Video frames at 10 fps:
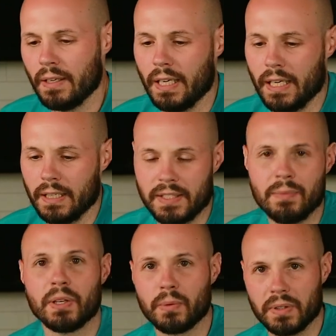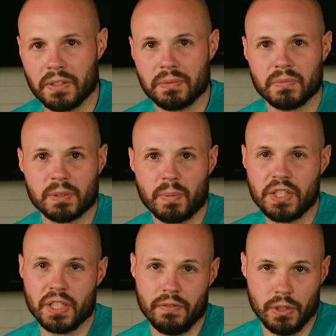Uh, same thing with this
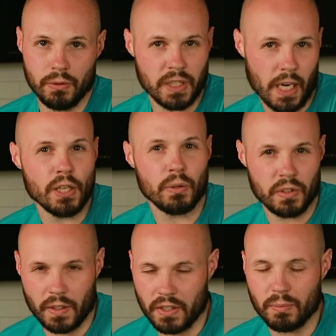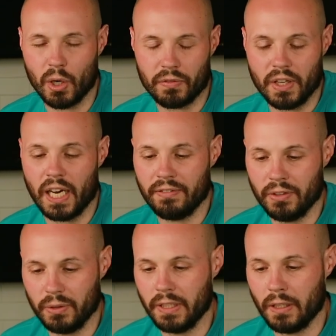spreadsheet view, which I know is very small for the iPhone,